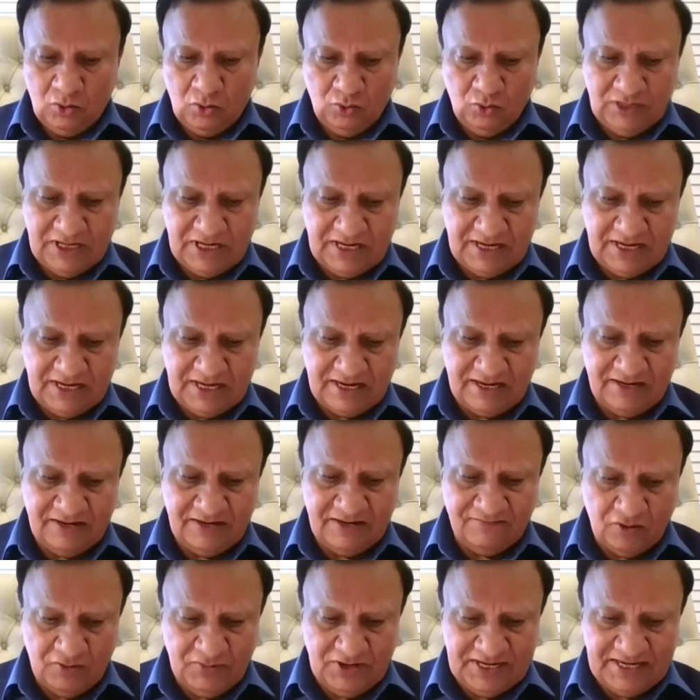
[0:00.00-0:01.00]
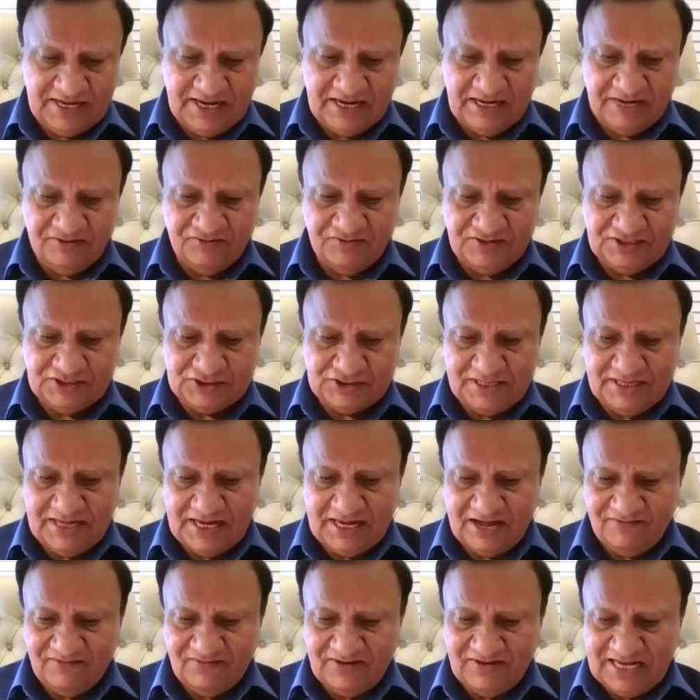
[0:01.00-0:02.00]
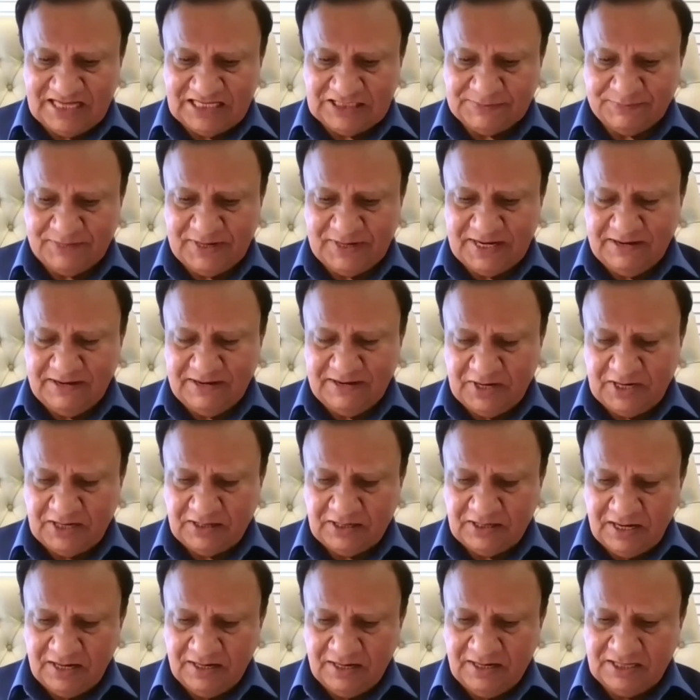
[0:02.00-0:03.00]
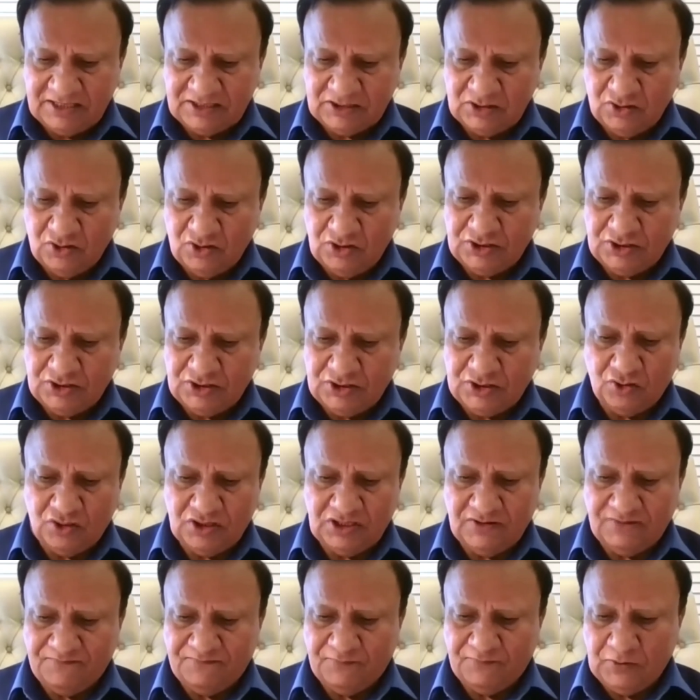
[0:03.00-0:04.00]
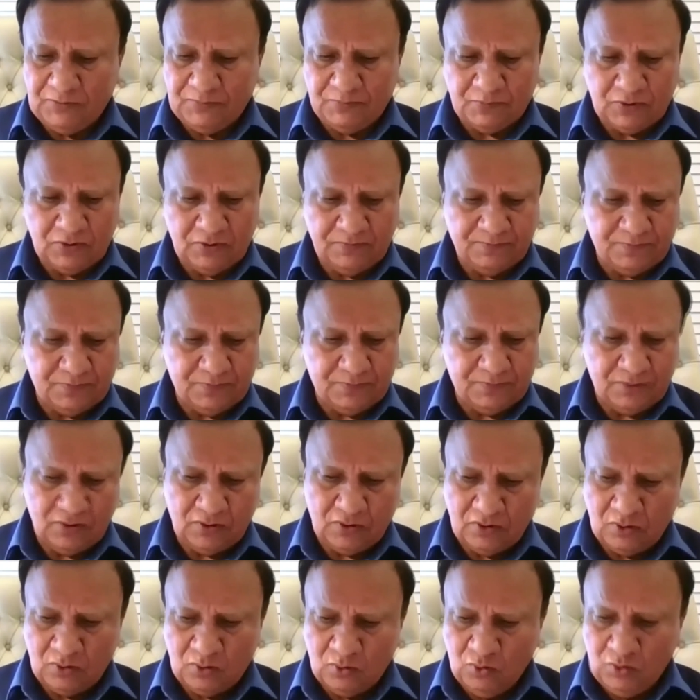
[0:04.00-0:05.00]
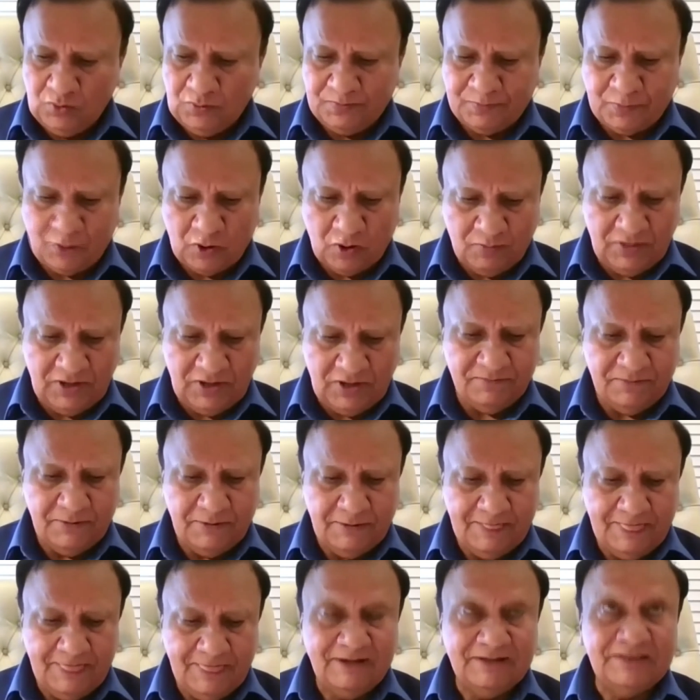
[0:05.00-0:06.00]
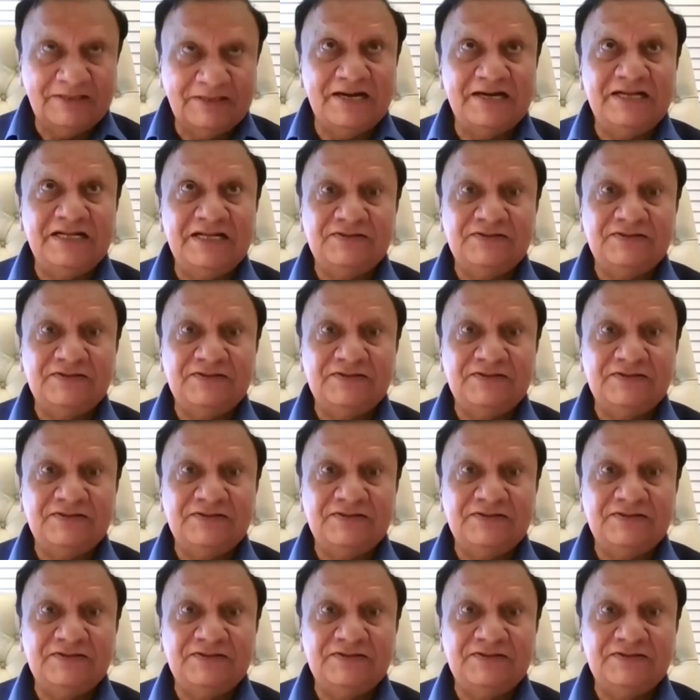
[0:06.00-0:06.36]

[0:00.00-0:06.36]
to the deformity and eventually have less pain, but does not cure the foot root problem, that